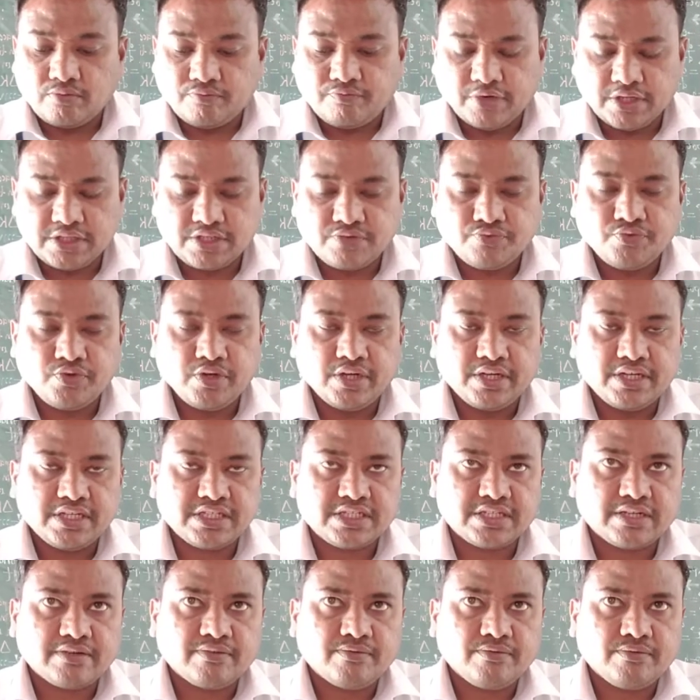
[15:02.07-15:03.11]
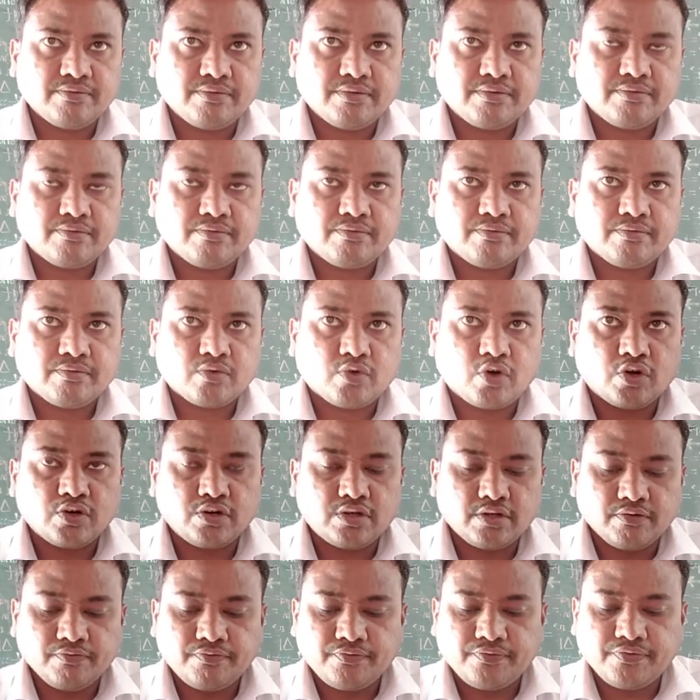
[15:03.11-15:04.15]
First, we understand
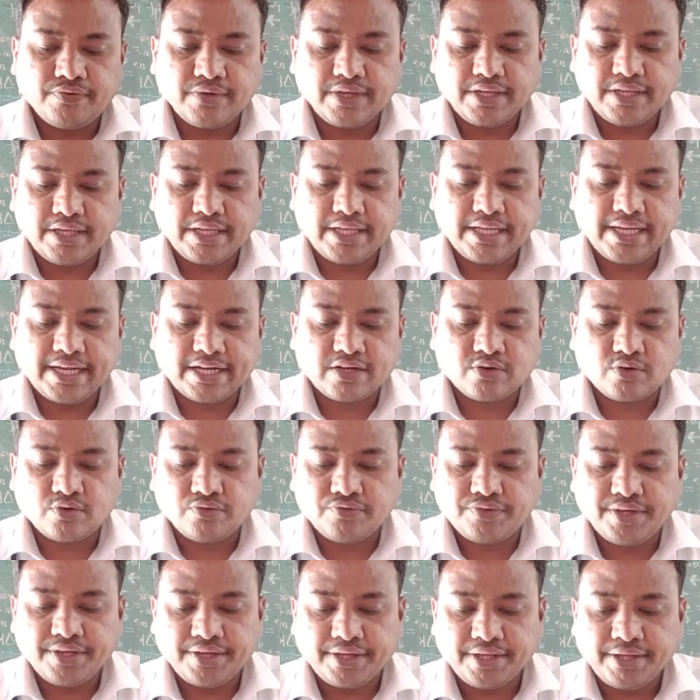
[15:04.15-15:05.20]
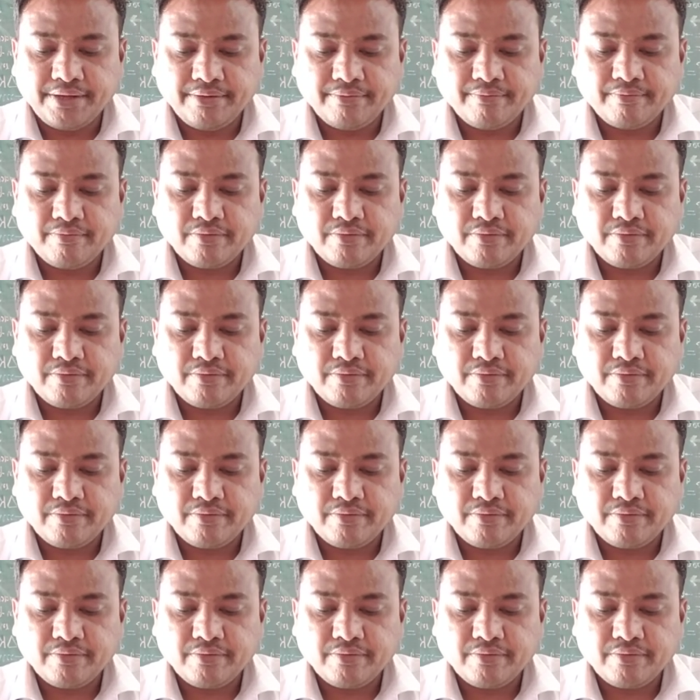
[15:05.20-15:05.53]
quantum free electron theory.